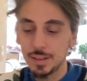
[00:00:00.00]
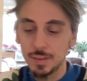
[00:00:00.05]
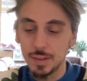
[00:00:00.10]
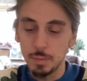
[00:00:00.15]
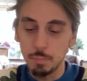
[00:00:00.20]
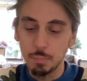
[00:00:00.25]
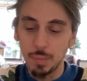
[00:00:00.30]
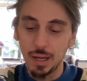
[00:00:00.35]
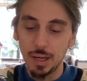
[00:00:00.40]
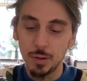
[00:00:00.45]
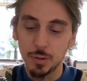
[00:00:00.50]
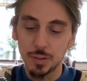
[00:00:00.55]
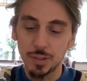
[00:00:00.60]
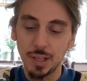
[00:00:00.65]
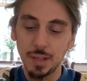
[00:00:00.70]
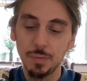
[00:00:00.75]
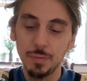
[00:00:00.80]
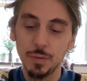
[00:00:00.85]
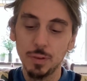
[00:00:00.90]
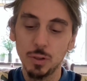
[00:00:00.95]
The Palo
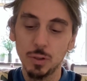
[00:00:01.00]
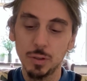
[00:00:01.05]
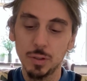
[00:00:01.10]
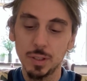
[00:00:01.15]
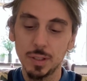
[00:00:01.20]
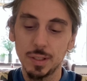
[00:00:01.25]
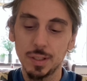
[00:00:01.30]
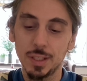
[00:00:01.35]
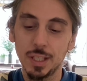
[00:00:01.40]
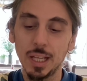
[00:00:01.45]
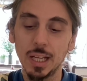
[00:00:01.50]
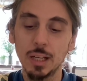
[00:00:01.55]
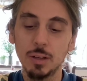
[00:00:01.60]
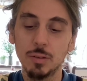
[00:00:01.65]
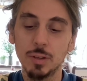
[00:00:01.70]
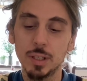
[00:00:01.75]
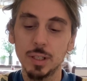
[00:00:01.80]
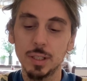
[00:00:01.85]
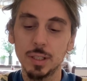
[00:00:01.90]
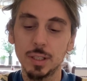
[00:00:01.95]
Santo, the
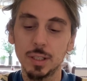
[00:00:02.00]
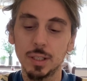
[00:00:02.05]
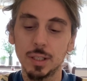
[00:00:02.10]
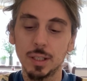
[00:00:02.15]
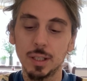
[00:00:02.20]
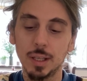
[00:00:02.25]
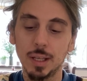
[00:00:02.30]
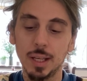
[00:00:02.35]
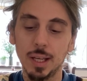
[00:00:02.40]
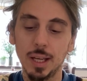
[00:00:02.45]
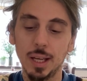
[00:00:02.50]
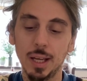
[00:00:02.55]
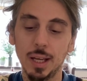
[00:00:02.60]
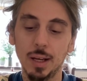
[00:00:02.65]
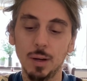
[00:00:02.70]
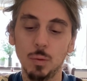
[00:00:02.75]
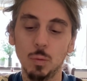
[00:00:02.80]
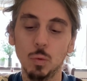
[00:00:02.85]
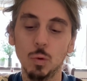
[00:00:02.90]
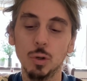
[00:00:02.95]
sacred
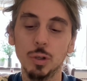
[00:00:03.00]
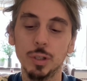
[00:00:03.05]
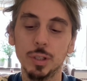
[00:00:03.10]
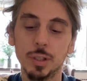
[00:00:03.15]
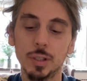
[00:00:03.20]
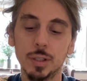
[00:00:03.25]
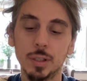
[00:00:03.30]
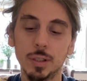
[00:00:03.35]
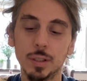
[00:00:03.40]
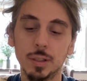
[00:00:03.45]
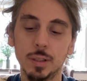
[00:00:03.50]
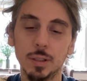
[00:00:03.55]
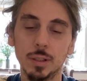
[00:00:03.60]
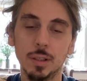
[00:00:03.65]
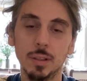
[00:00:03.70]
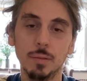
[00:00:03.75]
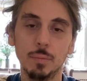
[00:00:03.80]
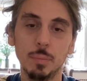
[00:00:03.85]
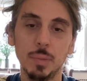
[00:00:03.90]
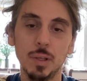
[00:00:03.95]
wood,
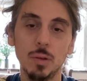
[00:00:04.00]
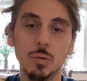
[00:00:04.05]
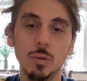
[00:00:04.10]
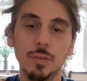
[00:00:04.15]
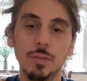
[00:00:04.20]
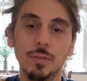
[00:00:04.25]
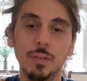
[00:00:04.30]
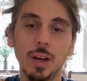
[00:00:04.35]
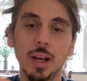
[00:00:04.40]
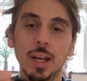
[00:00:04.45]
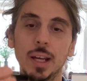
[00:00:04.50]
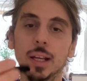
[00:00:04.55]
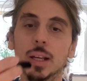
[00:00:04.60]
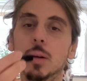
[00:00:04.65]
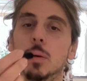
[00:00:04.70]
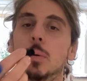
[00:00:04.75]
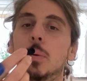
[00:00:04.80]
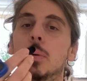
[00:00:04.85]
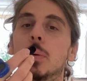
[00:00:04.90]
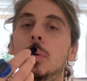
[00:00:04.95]
purifying
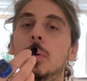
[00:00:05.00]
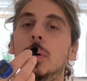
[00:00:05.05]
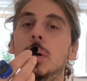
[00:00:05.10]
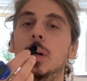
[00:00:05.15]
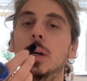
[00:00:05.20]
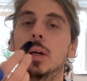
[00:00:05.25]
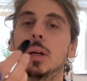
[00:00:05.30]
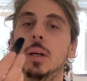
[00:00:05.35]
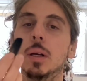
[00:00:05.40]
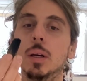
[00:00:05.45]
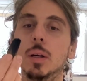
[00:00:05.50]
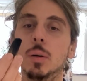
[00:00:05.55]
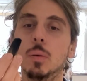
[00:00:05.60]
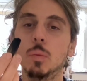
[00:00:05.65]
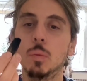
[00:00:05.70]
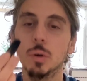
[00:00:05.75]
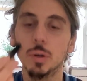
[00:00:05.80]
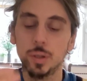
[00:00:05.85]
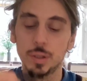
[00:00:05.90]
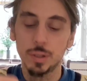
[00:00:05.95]

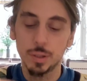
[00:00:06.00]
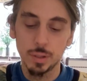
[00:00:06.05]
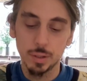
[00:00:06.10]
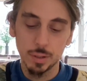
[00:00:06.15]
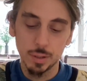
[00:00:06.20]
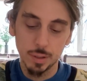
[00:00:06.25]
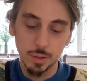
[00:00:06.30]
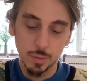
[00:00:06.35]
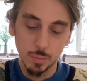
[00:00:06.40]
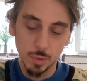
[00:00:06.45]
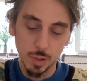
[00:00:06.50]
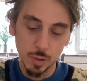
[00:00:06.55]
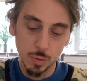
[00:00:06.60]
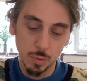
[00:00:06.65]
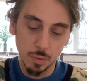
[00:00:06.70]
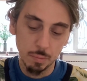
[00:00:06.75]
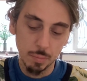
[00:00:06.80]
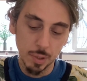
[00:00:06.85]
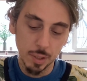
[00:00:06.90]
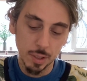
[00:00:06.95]
wood, which
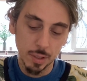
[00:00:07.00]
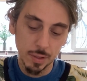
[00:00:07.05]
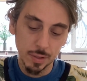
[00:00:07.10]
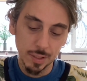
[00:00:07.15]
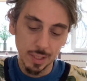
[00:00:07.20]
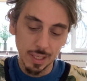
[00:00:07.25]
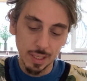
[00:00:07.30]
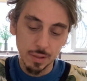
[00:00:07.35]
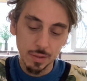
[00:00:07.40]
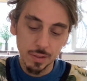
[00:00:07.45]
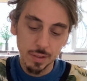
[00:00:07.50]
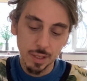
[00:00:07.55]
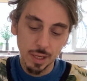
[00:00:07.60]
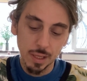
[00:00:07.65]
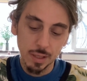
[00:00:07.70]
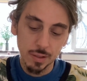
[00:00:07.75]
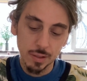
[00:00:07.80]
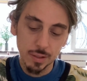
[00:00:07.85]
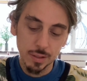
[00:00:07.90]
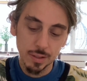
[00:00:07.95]
we burn as
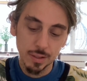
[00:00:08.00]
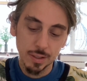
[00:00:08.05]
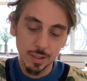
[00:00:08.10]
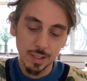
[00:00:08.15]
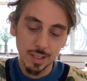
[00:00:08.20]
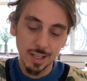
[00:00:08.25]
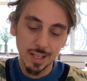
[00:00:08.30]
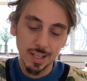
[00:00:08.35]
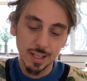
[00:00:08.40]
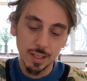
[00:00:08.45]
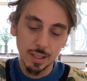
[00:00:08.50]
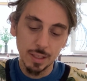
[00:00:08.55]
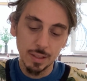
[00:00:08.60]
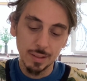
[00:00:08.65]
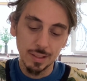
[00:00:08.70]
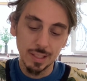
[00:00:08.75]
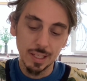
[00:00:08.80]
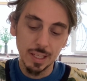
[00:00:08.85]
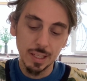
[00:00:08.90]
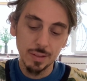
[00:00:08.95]
incense,
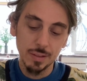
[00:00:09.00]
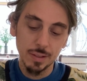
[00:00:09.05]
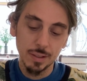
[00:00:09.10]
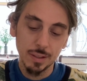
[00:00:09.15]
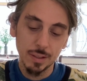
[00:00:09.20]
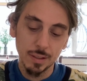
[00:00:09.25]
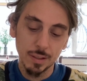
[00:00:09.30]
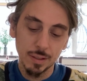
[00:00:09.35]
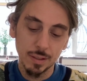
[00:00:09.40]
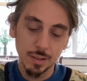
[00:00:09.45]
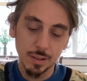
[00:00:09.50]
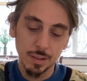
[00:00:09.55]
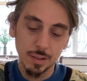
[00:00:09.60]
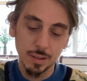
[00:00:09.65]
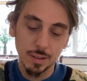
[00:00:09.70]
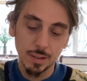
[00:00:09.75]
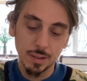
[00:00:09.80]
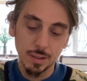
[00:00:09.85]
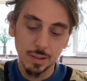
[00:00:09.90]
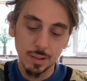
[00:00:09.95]
is lit.
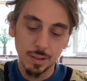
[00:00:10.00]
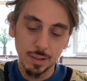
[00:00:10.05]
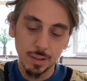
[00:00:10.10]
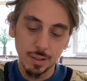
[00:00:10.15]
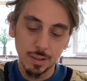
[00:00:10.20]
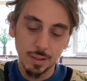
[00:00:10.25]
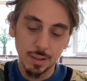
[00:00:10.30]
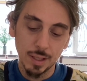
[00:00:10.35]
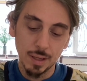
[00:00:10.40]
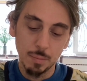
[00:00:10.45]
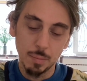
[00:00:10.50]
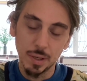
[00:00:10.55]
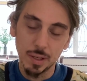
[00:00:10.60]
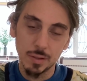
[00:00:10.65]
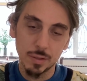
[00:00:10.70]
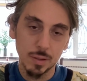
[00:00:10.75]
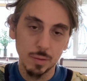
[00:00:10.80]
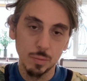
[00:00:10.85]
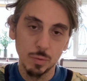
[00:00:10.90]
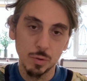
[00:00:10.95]
It
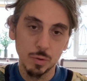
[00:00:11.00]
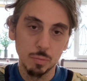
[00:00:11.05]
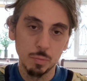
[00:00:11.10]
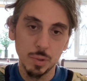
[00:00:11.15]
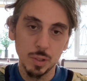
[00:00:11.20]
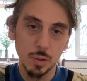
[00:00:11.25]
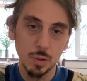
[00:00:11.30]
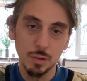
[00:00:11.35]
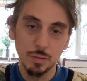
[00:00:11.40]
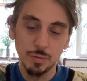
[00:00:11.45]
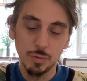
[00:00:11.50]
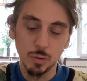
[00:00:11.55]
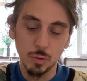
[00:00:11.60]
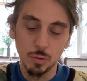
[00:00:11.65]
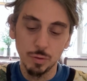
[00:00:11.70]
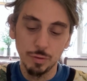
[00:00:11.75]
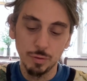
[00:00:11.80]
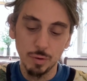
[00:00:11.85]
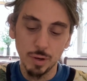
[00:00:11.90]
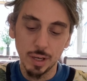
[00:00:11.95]
makes the most
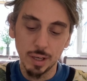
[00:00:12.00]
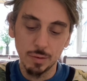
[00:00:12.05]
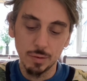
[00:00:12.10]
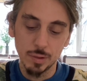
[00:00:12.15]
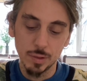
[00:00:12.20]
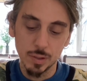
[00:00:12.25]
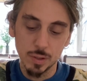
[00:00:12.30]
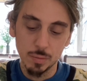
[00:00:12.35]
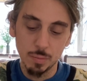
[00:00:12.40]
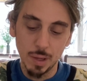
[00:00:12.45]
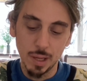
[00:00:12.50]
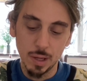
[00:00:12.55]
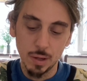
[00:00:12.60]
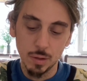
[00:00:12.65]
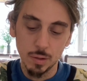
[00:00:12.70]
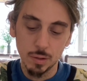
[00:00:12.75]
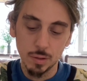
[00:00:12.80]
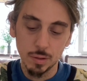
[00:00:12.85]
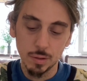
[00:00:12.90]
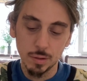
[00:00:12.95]
beautiful fragrant
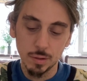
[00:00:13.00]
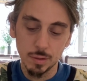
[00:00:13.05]
smell.